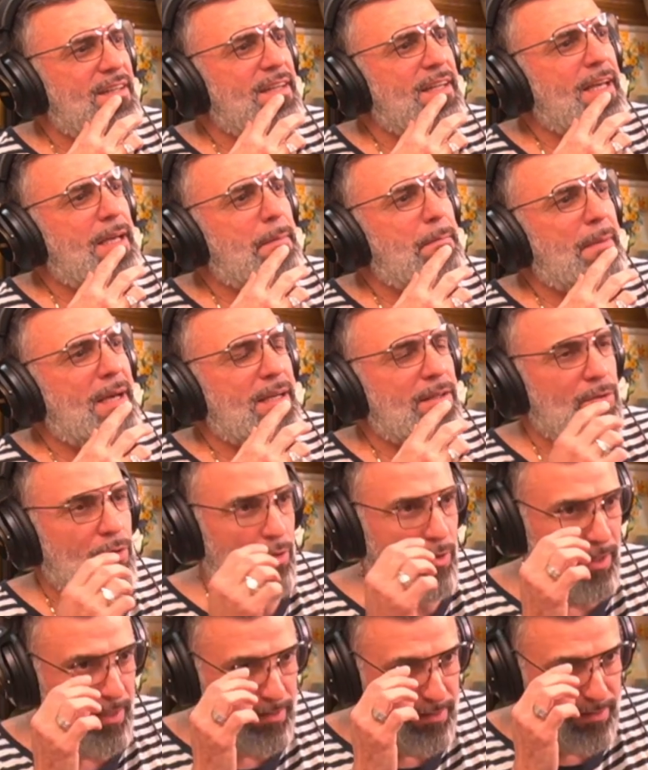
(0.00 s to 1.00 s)
Nick
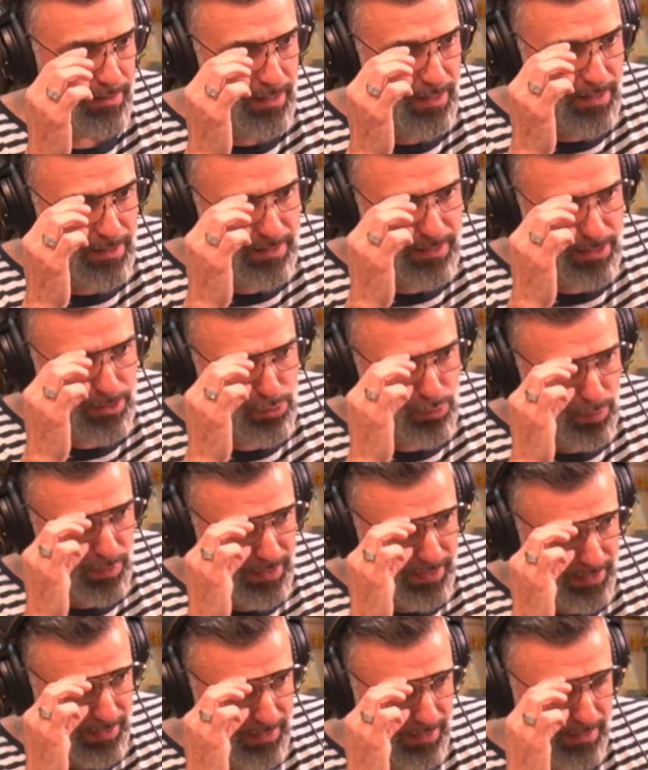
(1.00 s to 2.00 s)
McDonald. That's where
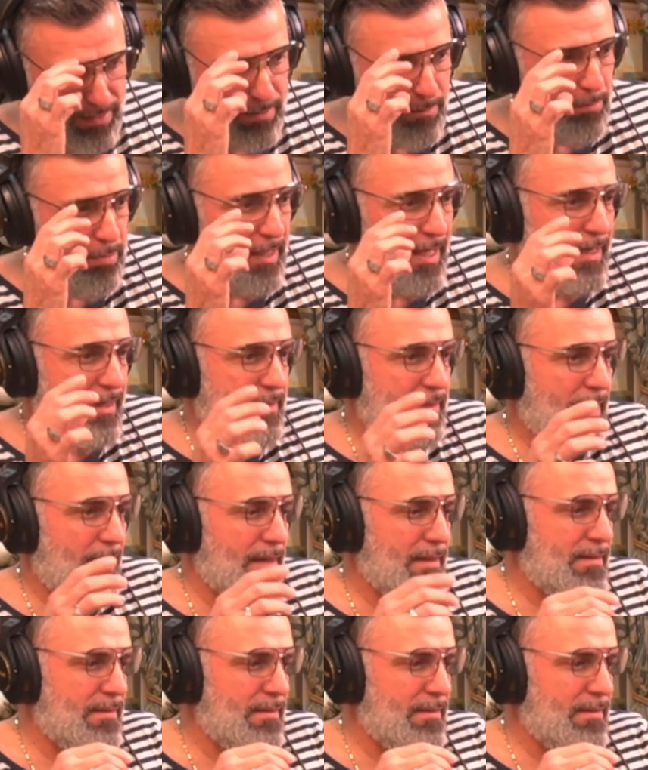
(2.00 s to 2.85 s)
he got the black tide.